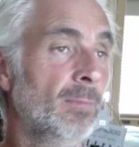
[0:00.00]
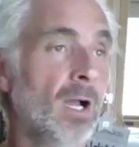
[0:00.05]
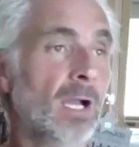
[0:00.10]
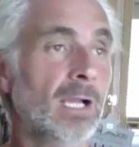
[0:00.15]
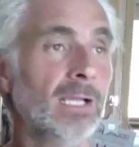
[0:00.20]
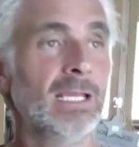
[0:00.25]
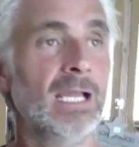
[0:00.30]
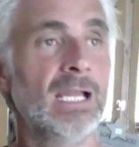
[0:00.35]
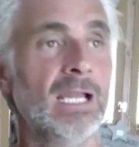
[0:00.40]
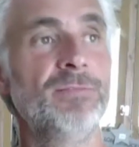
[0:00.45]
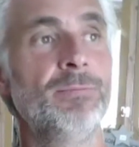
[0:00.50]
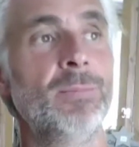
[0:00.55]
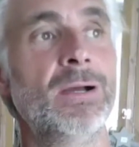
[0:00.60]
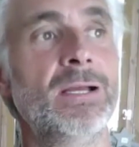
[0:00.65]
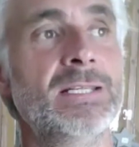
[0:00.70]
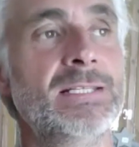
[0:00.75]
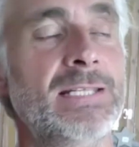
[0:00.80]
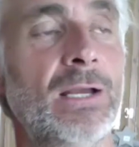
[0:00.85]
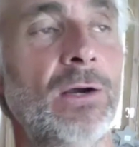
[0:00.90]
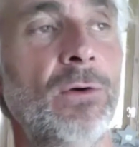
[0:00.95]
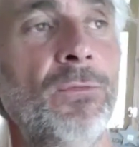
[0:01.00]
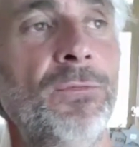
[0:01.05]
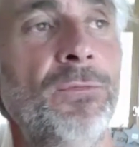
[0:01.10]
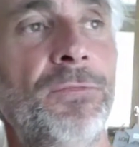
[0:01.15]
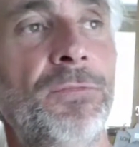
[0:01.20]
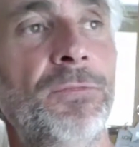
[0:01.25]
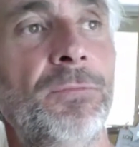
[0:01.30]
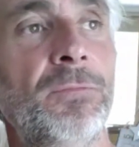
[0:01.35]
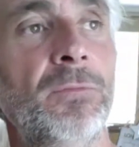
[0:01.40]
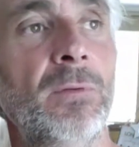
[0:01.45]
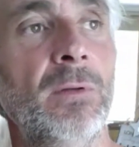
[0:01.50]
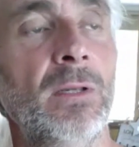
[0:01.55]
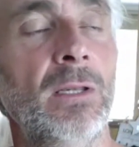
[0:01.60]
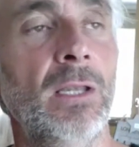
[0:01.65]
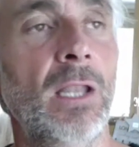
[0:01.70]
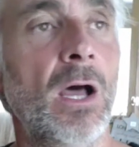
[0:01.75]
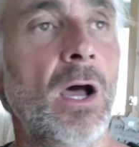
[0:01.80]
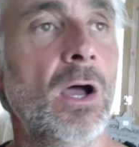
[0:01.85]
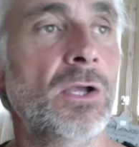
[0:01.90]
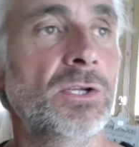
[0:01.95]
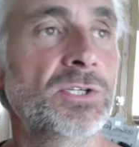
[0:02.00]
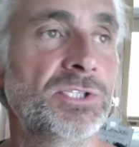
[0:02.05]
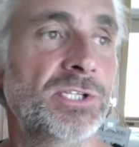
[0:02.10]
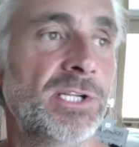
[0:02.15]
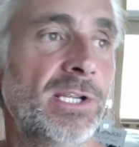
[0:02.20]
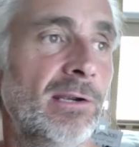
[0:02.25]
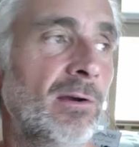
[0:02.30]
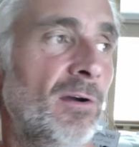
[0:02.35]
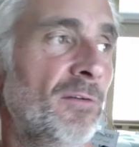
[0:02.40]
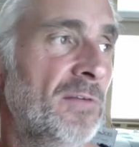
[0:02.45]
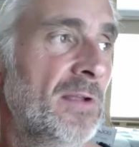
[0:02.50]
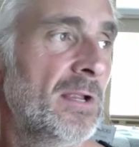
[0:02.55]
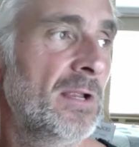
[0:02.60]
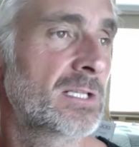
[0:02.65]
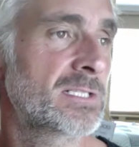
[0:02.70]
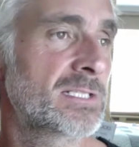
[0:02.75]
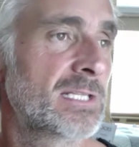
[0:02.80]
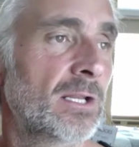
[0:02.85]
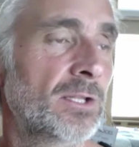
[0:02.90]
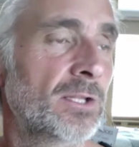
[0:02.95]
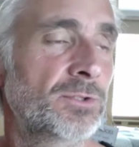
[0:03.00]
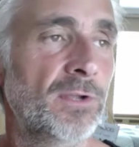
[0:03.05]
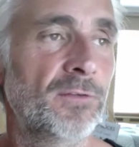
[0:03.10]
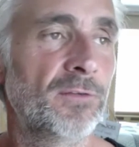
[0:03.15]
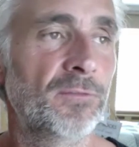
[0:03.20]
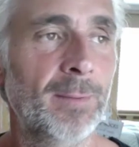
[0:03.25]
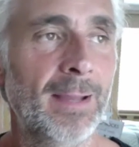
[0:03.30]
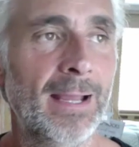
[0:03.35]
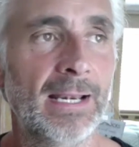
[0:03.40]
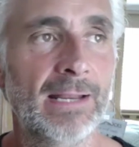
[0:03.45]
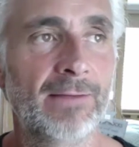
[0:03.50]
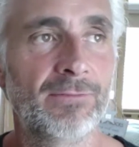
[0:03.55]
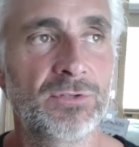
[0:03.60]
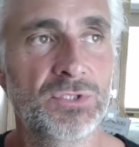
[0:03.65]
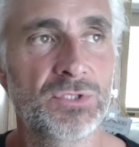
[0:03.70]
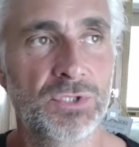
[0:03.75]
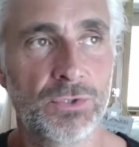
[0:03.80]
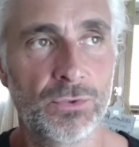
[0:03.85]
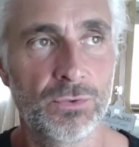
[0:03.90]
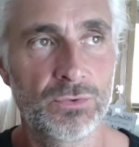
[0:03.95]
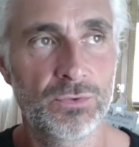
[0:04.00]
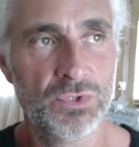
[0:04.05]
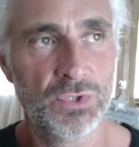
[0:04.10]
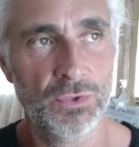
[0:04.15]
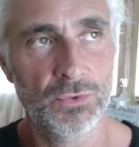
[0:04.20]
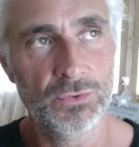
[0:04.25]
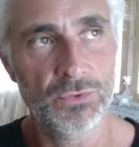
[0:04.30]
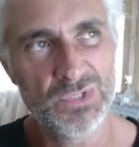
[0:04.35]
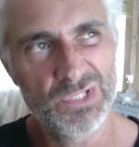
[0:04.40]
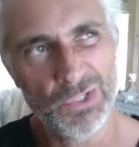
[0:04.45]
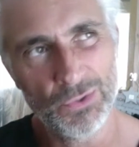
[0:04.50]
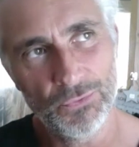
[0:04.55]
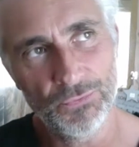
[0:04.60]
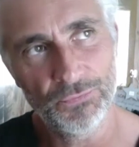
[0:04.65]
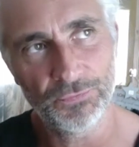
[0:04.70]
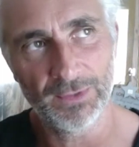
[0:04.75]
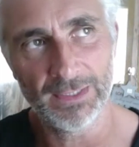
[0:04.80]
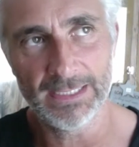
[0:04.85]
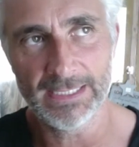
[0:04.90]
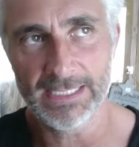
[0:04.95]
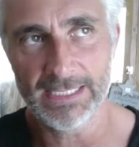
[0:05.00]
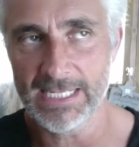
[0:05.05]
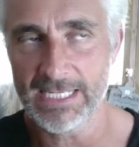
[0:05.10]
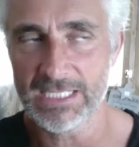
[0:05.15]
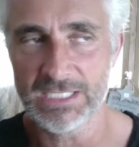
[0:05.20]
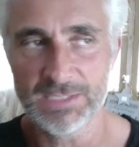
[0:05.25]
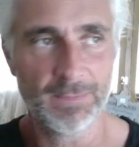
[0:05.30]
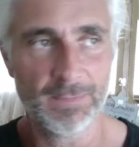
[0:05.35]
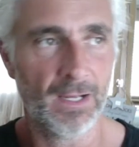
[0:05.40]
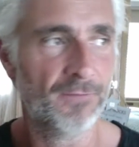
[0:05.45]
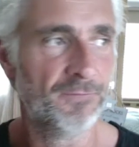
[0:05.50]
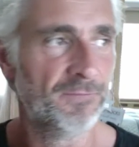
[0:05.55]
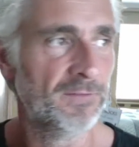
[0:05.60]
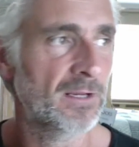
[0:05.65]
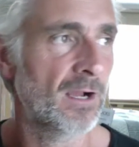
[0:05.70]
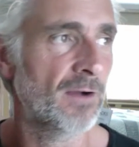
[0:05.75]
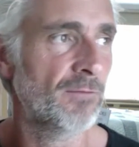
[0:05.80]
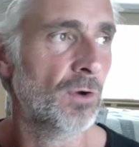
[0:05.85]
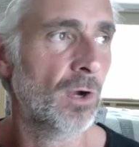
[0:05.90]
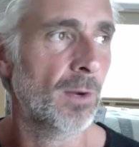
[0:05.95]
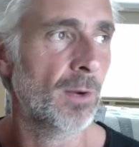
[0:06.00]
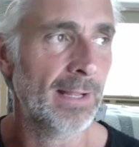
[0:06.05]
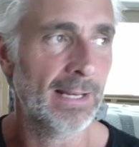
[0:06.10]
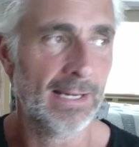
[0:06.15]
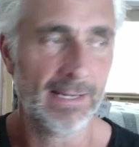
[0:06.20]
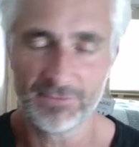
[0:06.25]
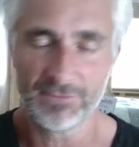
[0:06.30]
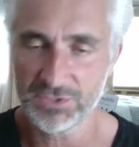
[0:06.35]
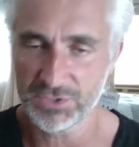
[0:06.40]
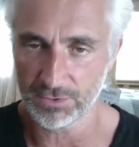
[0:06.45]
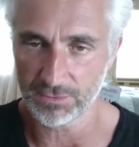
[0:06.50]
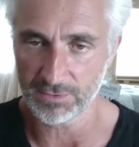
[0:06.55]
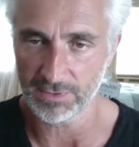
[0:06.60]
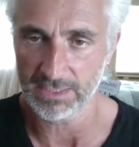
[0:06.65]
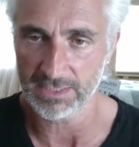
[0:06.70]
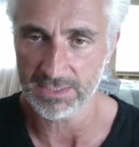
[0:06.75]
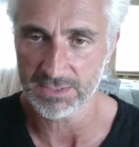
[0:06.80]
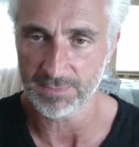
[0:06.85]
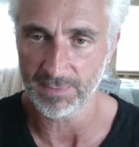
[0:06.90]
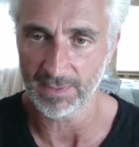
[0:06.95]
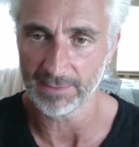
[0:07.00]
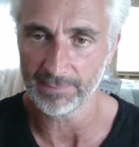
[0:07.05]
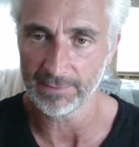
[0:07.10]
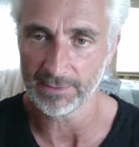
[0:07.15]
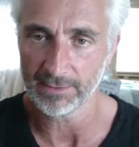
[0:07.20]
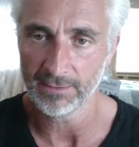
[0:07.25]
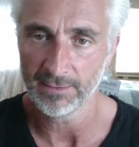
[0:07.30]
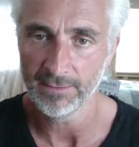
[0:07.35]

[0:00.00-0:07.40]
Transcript: I gave myself last year. I think I said I'd do it for about another two, two, two, three years, but I think I've got about another two years maybe.